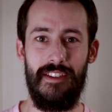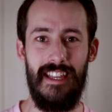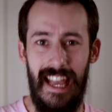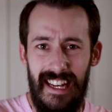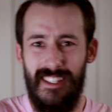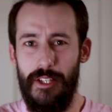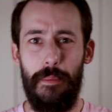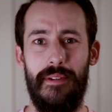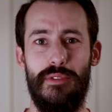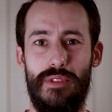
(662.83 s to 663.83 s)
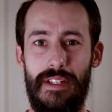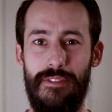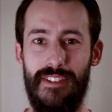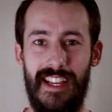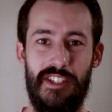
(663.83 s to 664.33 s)
at the end, a little bit of a
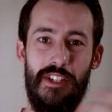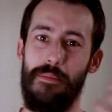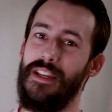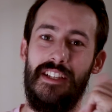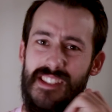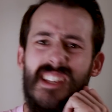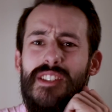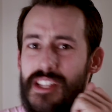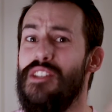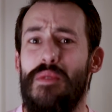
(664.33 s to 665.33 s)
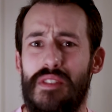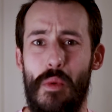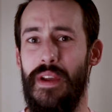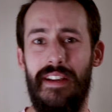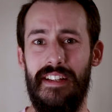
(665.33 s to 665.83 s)
reflection, because this was a
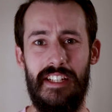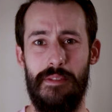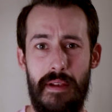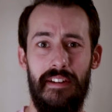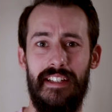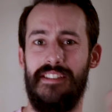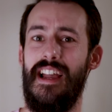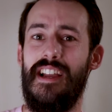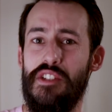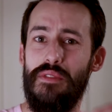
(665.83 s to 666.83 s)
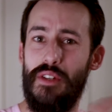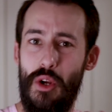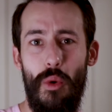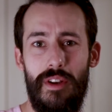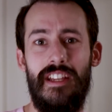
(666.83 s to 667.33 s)
weird experience. I actually
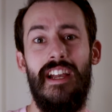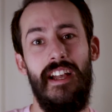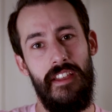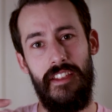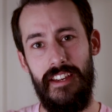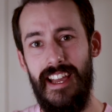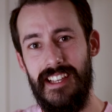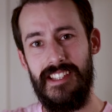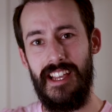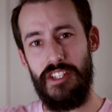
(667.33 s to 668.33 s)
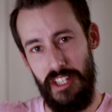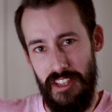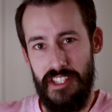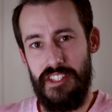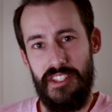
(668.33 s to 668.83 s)
recorded the next section
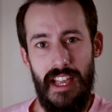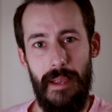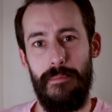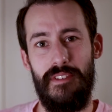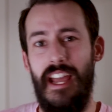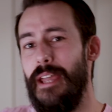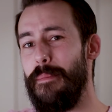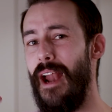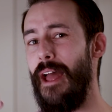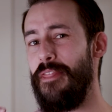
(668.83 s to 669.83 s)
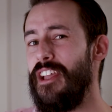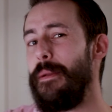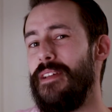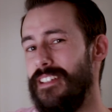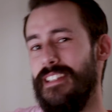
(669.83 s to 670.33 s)
in the same day, but I think
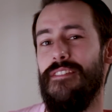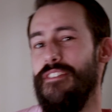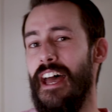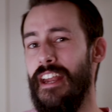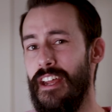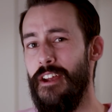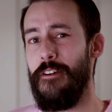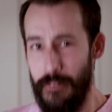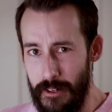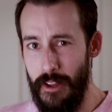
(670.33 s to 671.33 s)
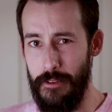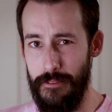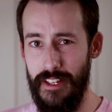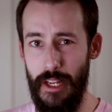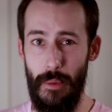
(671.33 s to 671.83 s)
I'm going to leave that for another
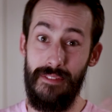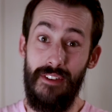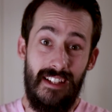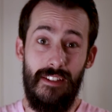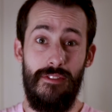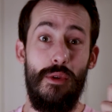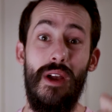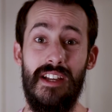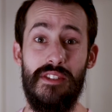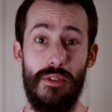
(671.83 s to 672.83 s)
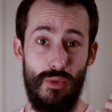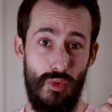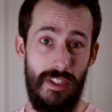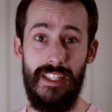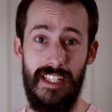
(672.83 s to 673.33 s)
video. In fact, if you guys
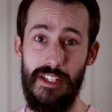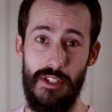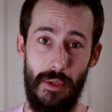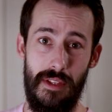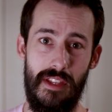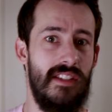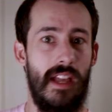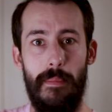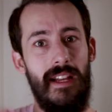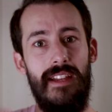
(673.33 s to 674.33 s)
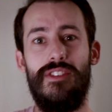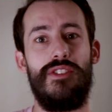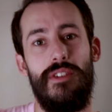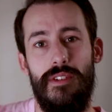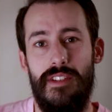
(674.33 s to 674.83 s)
really enjoyed this, I might even
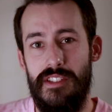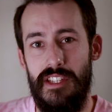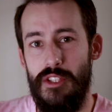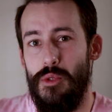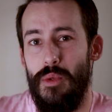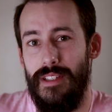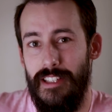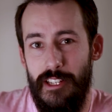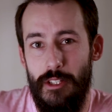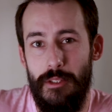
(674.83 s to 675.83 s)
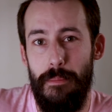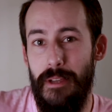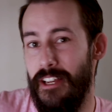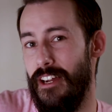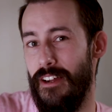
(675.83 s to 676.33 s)
turn this into a little
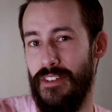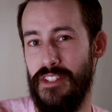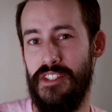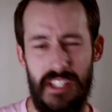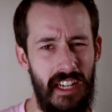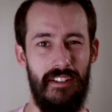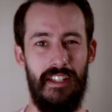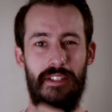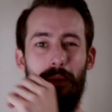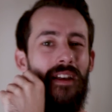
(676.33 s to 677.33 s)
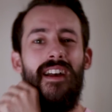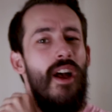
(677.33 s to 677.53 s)
bit of a series, but